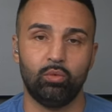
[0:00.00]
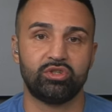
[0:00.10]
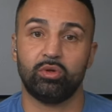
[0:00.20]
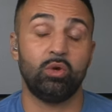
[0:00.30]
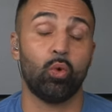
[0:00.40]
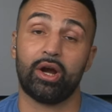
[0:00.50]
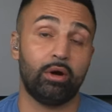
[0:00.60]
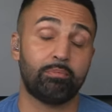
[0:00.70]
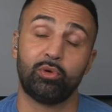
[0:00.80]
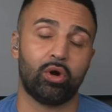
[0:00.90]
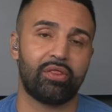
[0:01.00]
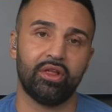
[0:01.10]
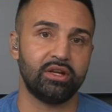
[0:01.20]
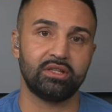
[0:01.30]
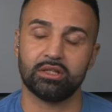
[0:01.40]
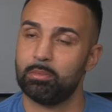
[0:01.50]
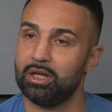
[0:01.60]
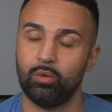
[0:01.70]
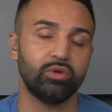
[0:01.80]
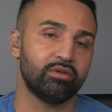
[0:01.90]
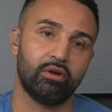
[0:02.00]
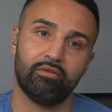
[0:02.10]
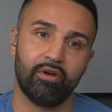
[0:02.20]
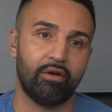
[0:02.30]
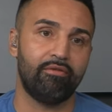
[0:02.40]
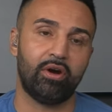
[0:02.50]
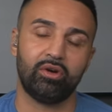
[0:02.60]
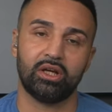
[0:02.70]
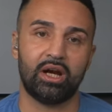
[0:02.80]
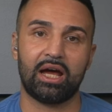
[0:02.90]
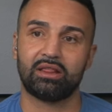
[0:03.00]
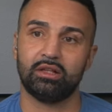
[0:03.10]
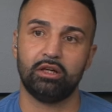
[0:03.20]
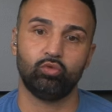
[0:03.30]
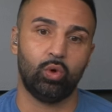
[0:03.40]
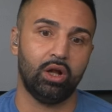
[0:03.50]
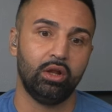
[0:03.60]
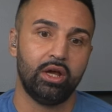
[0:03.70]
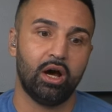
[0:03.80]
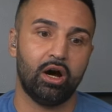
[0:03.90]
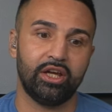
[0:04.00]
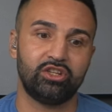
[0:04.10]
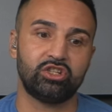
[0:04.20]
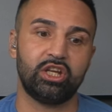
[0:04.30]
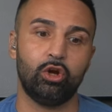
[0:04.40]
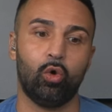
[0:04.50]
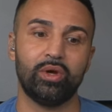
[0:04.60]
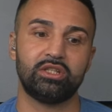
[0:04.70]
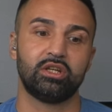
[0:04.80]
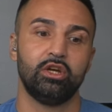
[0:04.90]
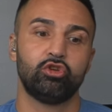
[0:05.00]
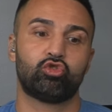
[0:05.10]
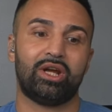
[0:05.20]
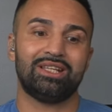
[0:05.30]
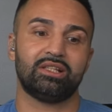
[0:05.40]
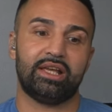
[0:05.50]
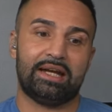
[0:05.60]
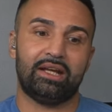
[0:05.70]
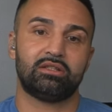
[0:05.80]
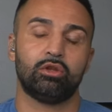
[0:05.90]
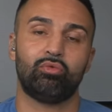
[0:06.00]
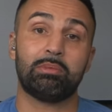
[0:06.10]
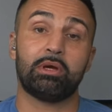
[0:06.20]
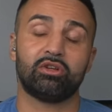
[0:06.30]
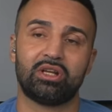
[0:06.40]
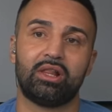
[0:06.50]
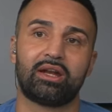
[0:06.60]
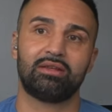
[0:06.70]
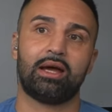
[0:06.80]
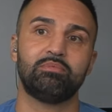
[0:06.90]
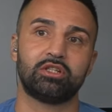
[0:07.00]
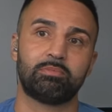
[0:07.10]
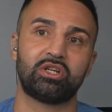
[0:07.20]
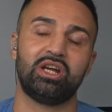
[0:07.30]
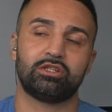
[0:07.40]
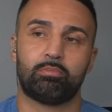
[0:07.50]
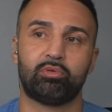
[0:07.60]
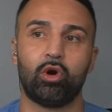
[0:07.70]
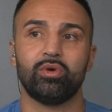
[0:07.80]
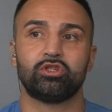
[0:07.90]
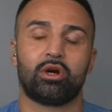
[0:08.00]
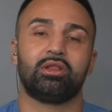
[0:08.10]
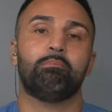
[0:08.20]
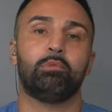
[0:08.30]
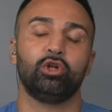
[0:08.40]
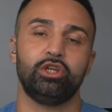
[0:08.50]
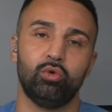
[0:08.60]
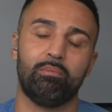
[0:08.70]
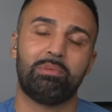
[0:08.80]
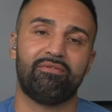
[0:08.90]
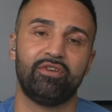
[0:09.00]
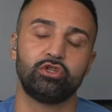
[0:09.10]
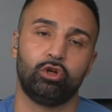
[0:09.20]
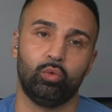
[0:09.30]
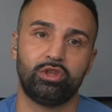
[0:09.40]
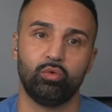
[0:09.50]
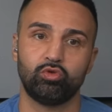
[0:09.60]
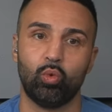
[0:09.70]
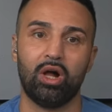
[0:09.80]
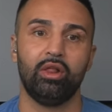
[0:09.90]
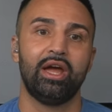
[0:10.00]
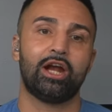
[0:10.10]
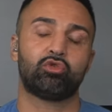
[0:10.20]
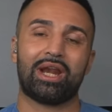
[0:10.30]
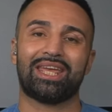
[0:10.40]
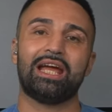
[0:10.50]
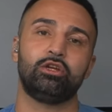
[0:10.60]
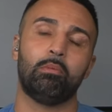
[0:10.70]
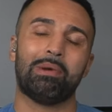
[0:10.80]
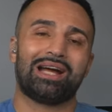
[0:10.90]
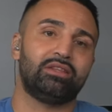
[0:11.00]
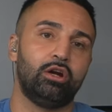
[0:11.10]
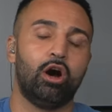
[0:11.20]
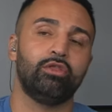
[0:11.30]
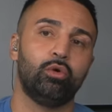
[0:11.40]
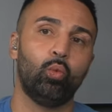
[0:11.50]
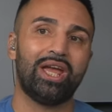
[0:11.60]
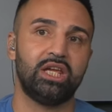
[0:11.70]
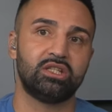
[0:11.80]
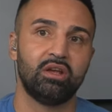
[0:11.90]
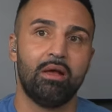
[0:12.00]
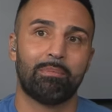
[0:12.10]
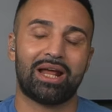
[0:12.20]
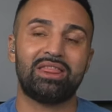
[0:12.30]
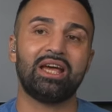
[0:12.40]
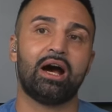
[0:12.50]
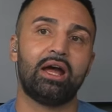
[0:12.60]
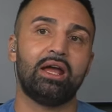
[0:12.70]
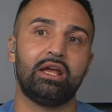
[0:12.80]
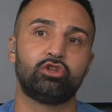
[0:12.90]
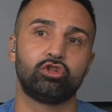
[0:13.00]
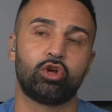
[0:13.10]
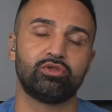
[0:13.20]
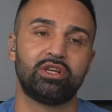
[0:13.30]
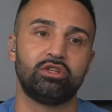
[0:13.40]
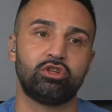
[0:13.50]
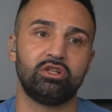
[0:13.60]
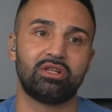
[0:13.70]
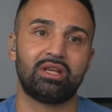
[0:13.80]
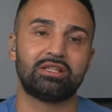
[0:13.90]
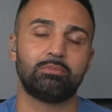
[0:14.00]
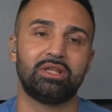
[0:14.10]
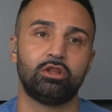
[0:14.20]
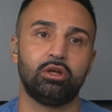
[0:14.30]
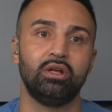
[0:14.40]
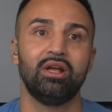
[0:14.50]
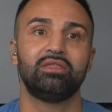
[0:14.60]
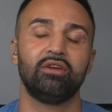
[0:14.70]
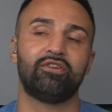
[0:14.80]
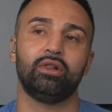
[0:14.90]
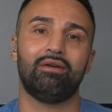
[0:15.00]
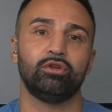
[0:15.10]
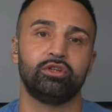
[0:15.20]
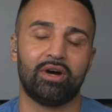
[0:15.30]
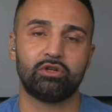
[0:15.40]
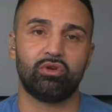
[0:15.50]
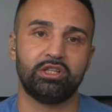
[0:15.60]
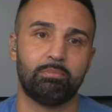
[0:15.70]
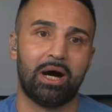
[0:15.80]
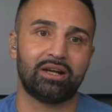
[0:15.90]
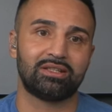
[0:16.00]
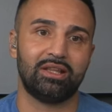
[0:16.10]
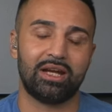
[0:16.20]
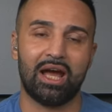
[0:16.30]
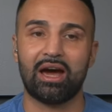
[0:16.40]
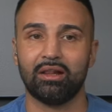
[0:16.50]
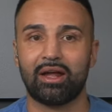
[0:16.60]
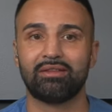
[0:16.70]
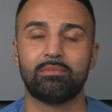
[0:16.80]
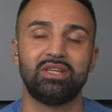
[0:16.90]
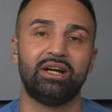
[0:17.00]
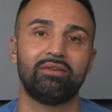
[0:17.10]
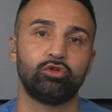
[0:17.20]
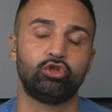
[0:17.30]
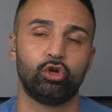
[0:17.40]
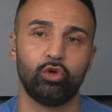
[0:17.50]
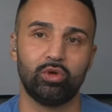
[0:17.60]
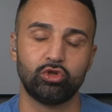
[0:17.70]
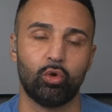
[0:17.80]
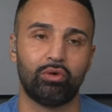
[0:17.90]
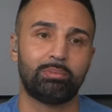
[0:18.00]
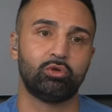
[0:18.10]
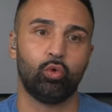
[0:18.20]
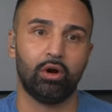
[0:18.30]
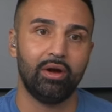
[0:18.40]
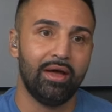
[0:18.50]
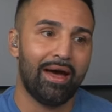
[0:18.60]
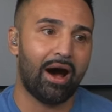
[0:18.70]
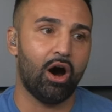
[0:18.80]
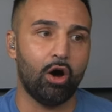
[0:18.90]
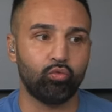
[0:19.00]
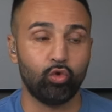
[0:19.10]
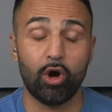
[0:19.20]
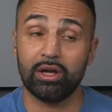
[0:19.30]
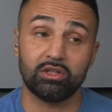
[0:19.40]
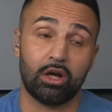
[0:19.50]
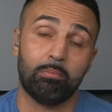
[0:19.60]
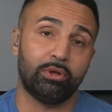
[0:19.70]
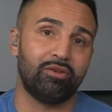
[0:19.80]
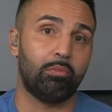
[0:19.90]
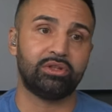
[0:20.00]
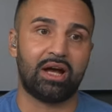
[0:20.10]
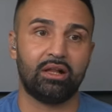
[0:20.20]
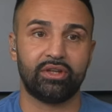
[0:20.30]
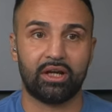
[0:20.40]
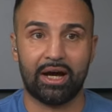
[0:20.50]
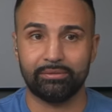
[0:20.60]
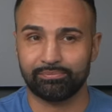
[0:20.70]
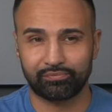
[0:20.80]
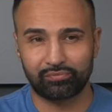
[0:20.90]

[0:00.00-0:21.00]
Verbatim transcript: he won it on pure athleticism. I mean, he was a very good athlete as well. He just didn't always translate it into the ring, because a lot of times, especially as a pro, he started to bully you and be physical with you as well and try to get in your mind in other ways. But I think it's a testament to the different levels of Andre's boxing that he had. A lot of times he didn't have to show you his whole repertoire. Roy is an unbelievable talented guy.